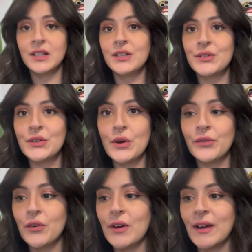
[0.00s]
So
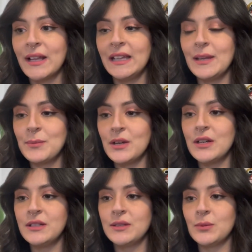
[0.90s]
for
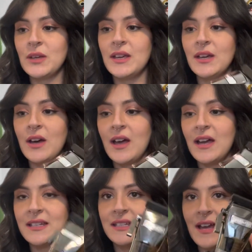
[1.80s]
clippers, we
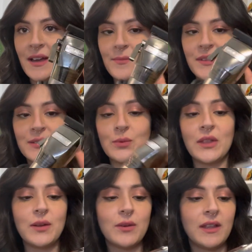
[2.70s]
got these
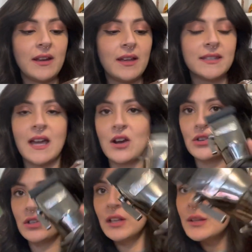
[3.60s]
really, really nice actually